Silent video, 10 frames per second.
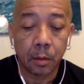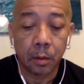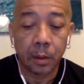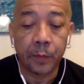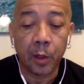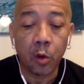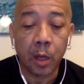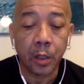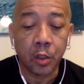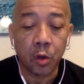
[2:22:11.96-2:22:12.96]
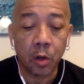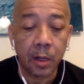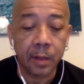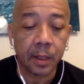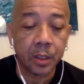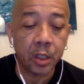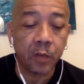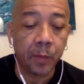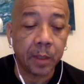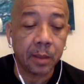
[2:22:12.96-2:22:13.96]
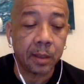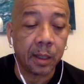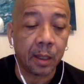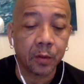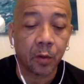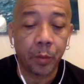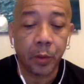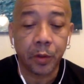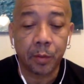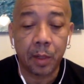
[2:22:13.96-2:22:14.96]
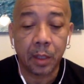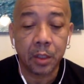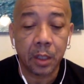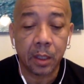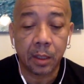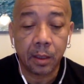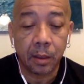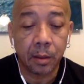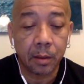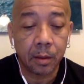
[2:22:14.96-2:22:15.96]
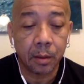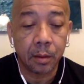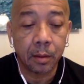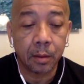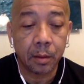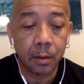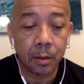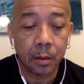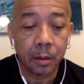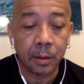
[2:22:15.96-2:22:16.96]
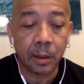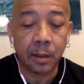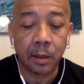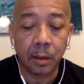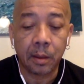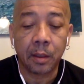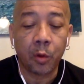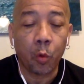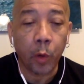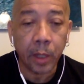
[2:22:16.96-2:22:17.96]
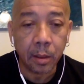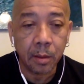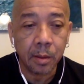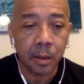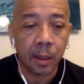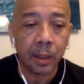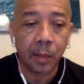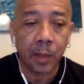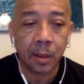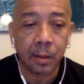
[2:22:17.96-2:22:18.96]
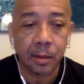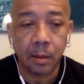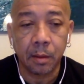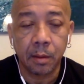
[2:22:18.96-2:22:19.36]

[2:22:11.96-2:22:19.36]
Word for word: if you look at Juggler's achievement today as compared to Black Chiney, did did the win gain them anything?